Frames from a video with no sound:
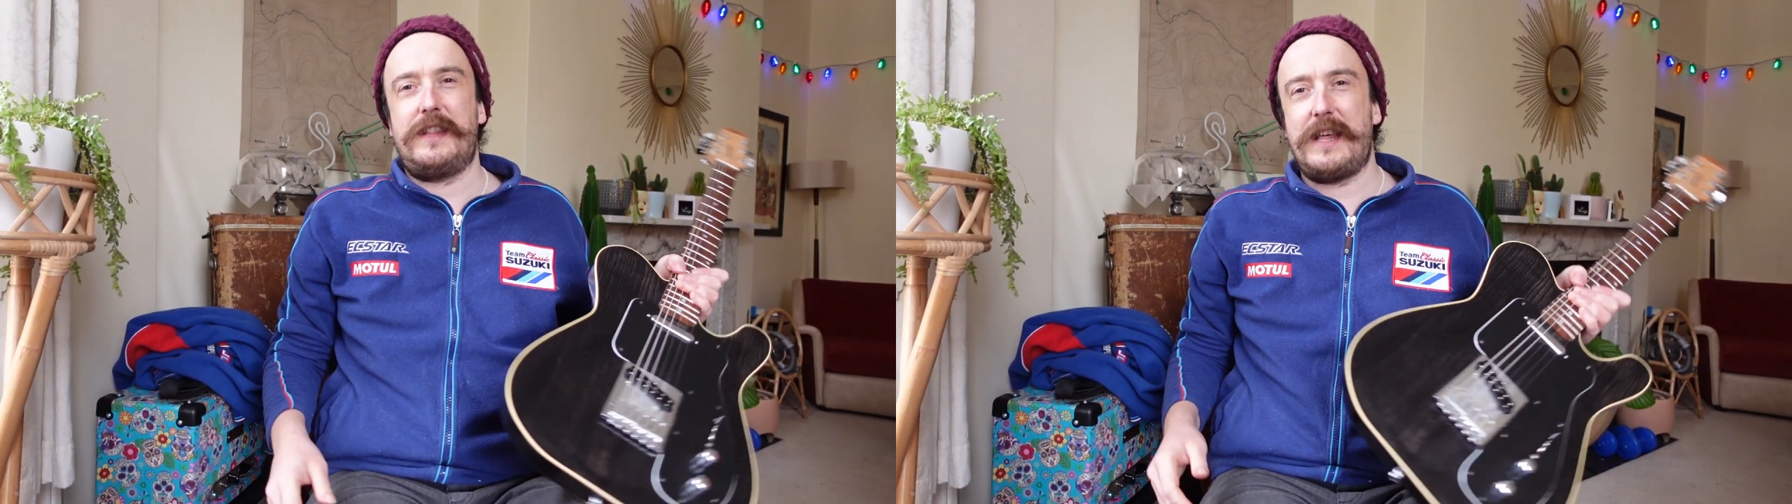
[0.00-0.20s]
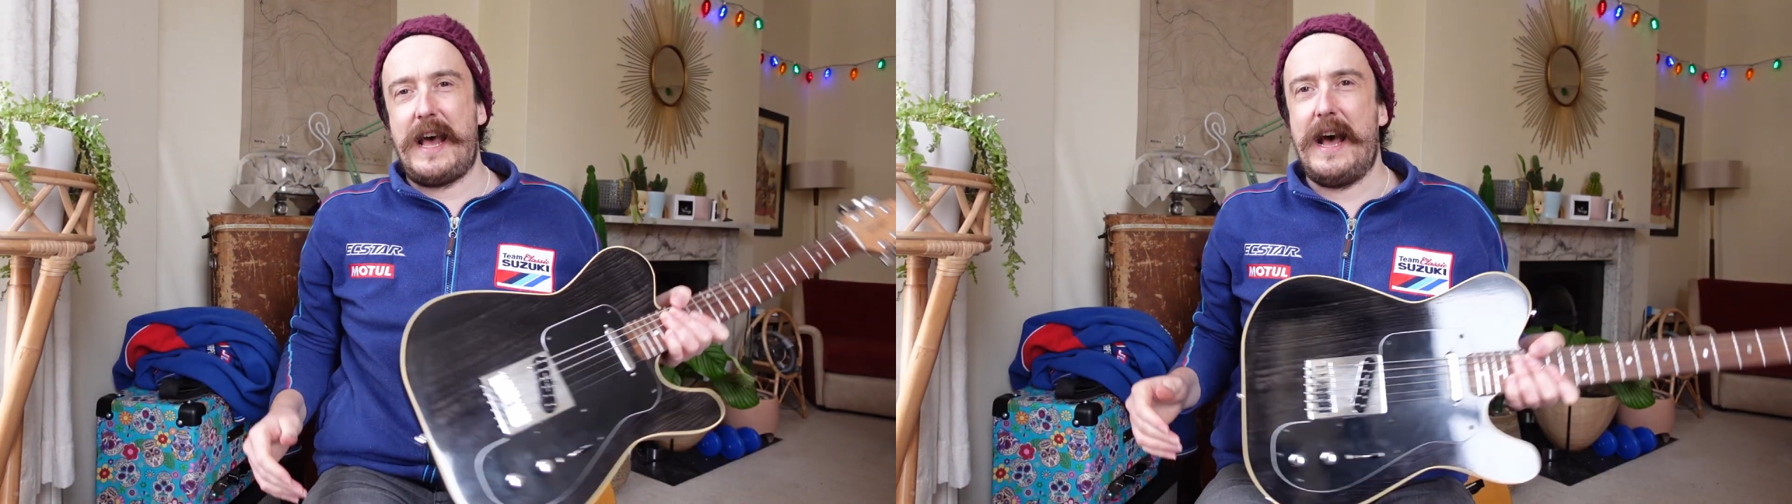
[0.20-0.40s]

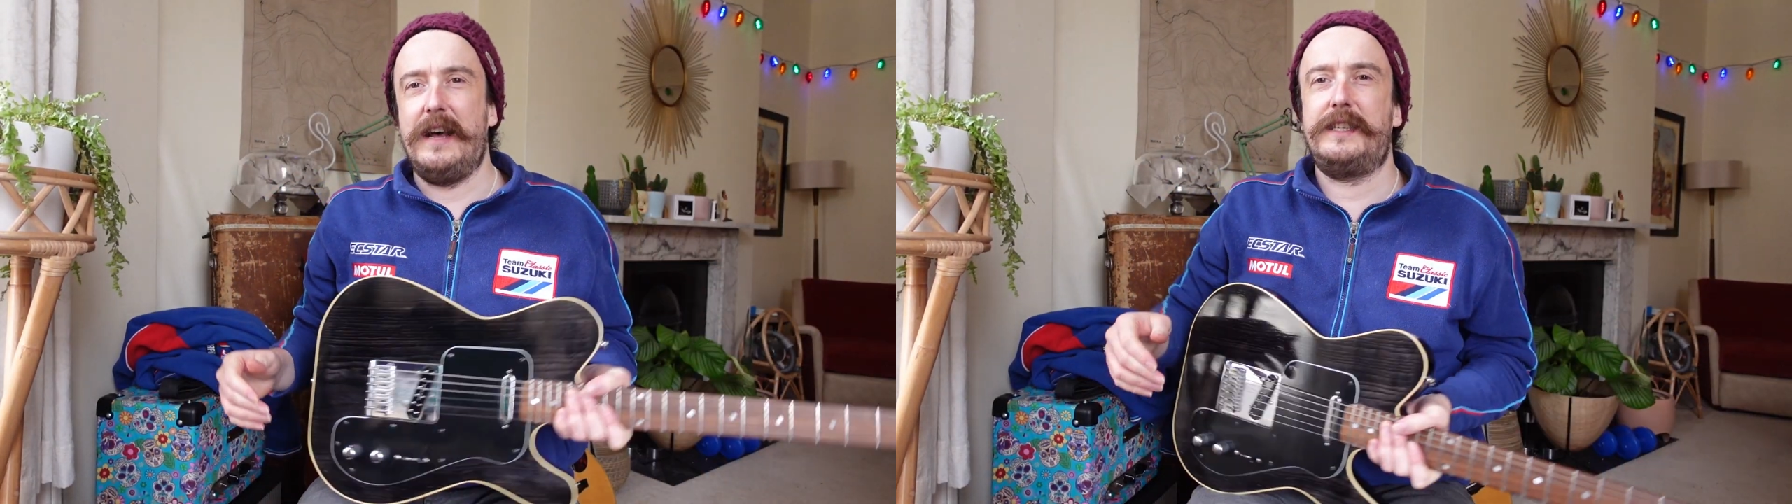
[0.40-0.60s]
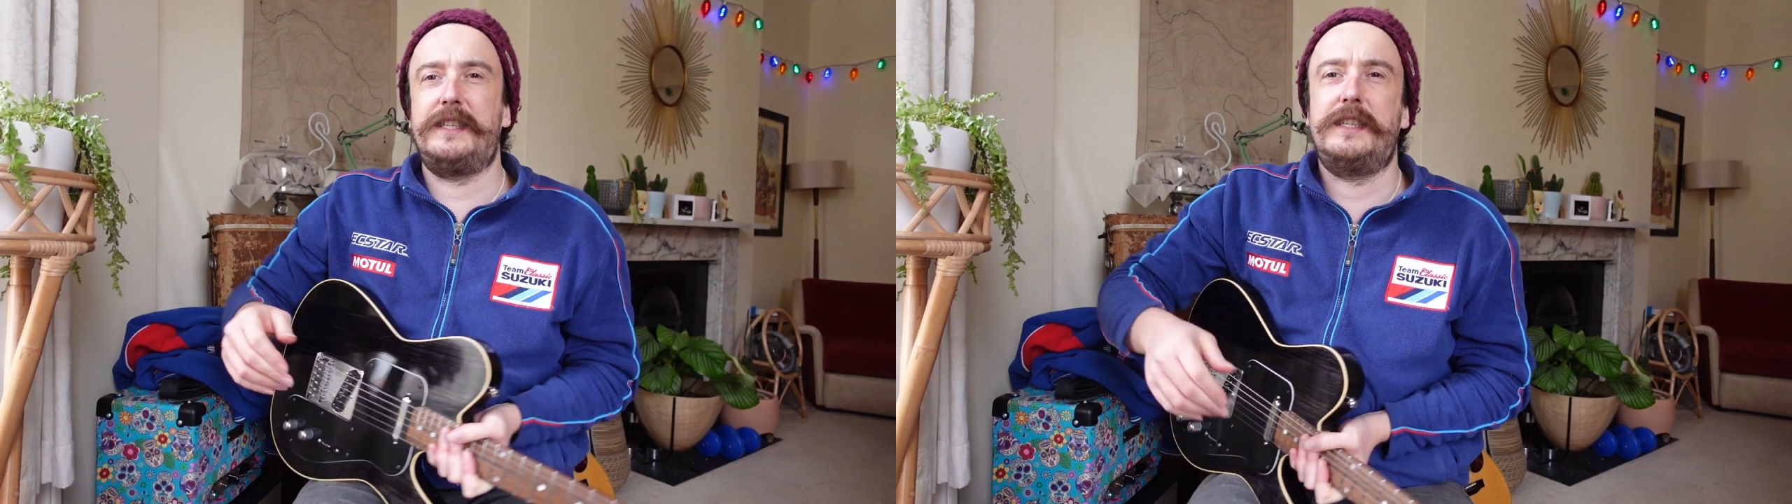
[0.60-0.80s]

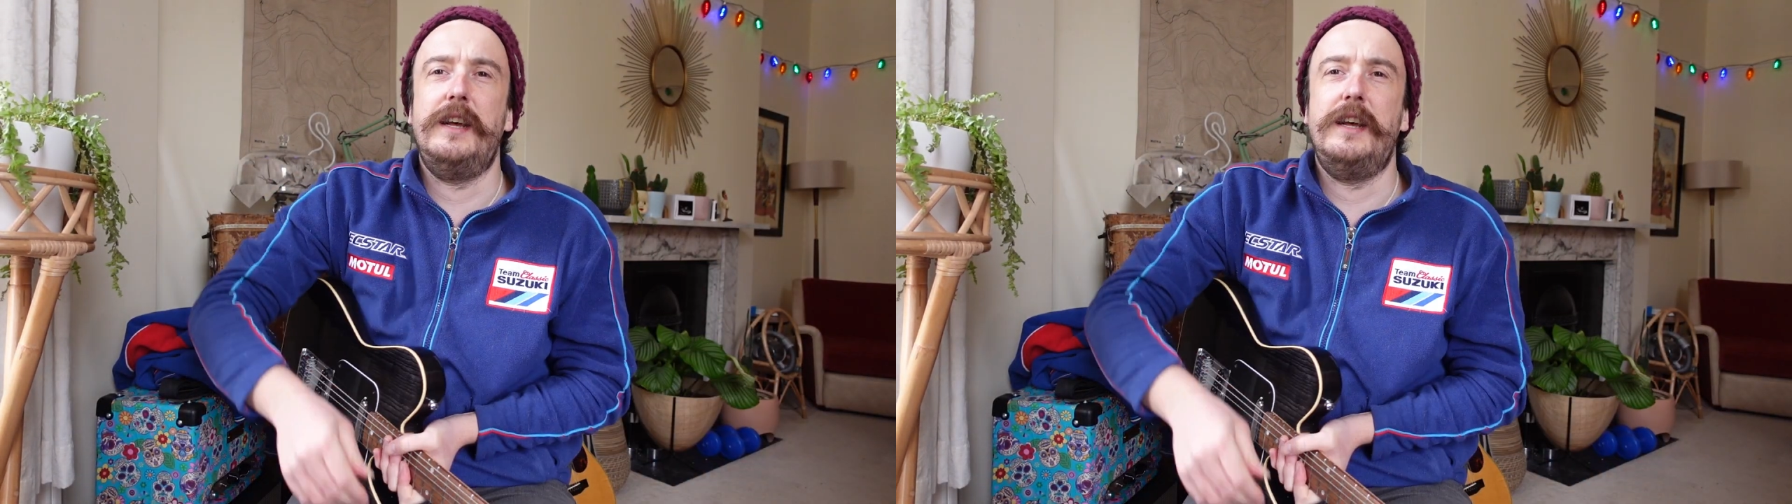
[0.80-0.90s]
that,